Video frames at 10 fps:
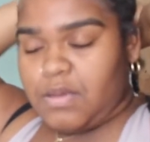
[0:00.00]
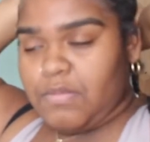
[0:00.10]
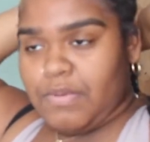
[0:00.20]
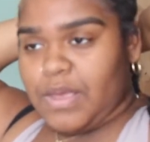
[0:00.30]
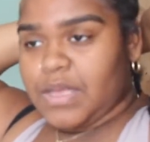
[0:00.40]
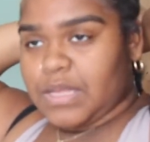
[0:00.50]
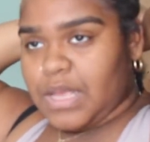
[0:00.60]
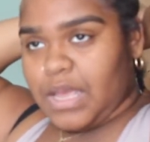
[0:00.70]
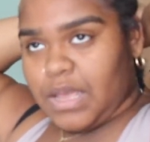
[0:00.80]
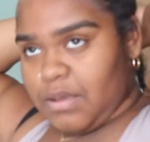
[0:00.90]
but it's
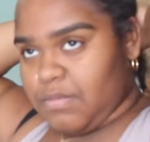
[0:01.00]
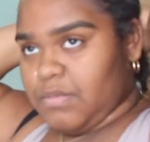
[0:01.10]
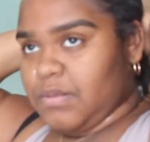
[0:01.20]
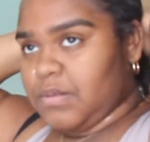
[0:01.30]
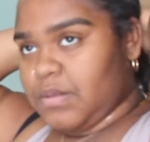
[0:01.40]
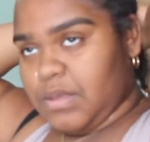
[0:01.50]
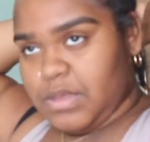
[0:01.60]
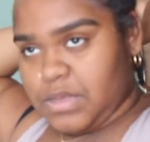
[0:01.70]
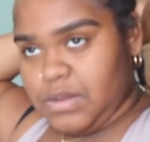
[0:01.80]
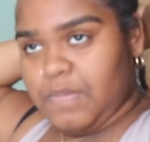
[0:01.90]
like
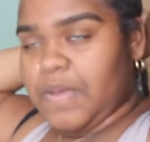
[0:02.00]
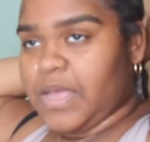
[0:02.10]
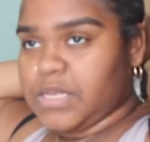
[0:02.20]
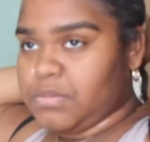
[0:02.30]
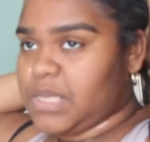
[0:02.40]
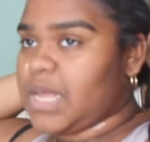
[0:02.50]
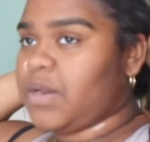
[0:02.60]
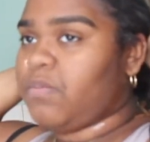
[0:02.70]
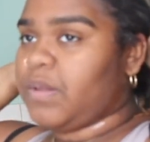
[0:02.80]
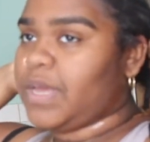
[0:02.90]
it depends because I
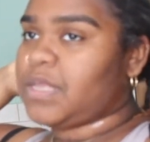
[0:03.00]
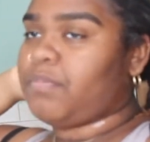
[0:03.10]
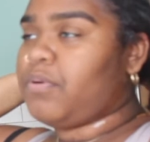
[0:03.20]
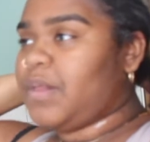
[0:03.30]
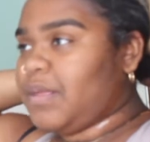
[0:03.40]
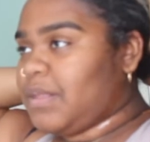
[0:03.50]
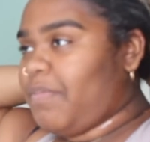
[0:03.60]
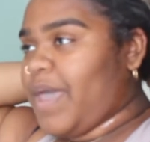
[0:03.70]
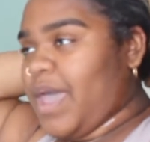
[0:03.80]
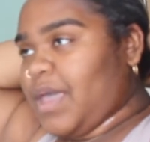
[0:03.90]
don't like to pull out the
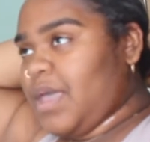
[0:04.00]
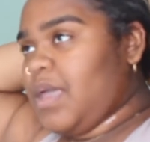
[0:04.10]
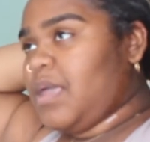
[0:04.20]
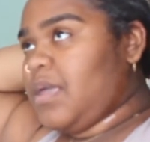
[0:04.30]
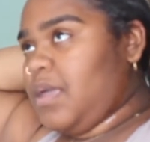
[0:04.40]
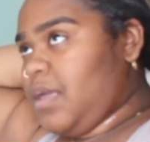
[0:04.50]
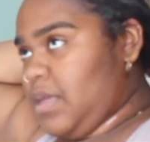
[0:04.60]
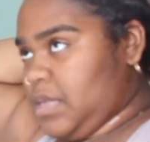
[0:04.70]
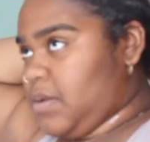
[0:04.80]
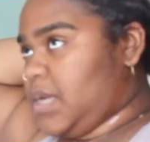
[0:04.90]
back
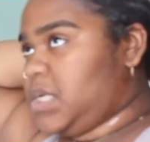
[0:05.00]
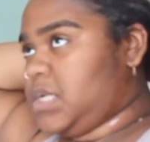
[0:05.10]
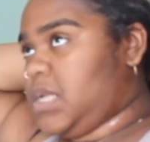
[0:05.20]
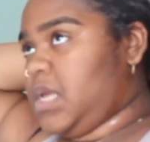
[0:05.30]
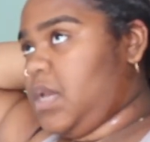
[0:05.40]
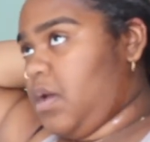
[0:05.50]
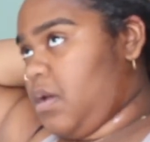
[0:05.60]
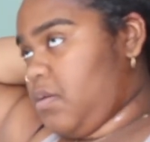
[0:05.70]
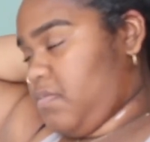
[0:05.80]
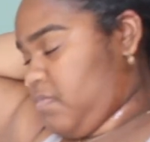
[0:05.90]
so I just did
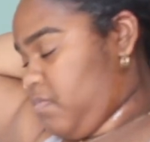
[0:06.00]
um,